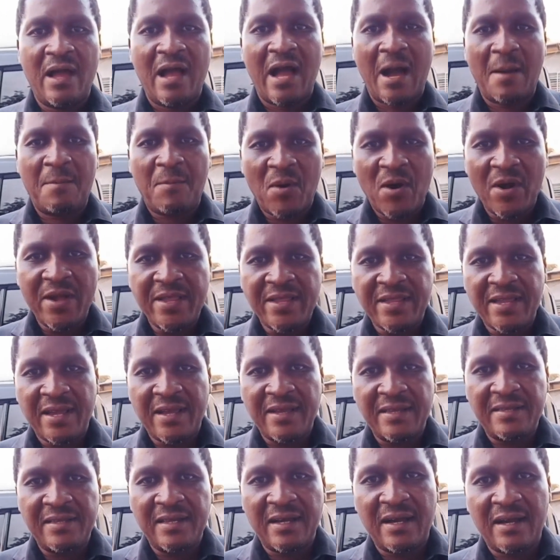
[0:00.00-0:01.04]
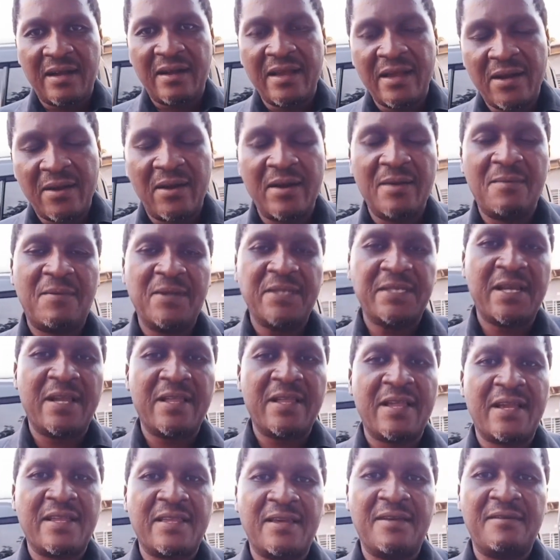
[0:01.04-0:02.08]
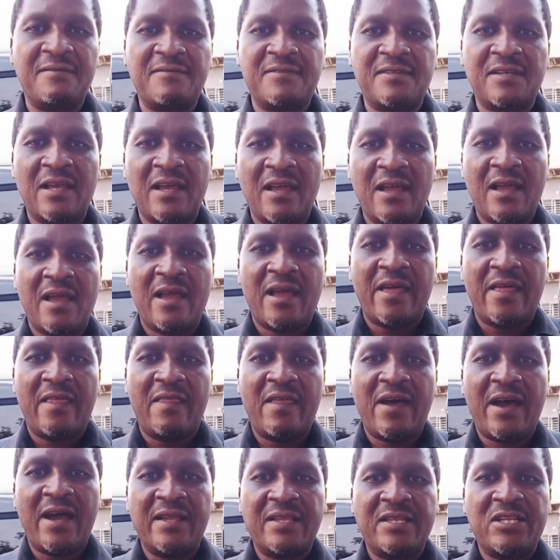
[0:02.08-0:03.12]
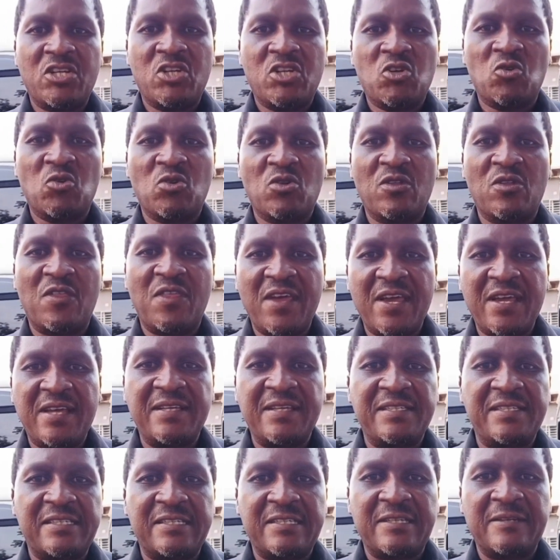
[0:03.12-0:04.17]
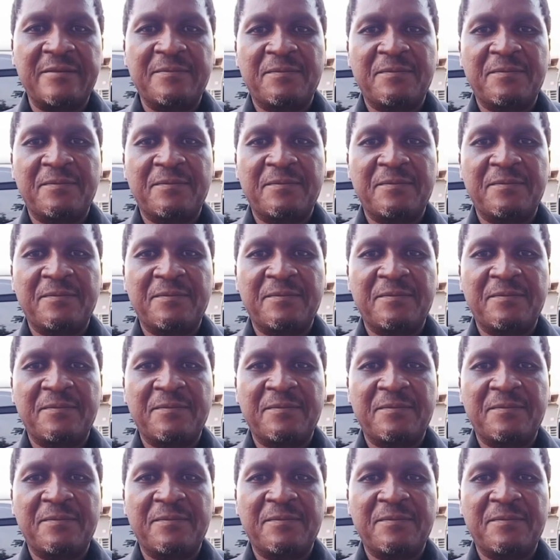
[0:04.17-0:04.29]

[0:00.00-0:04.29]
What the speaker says: appointed legal representatives that should these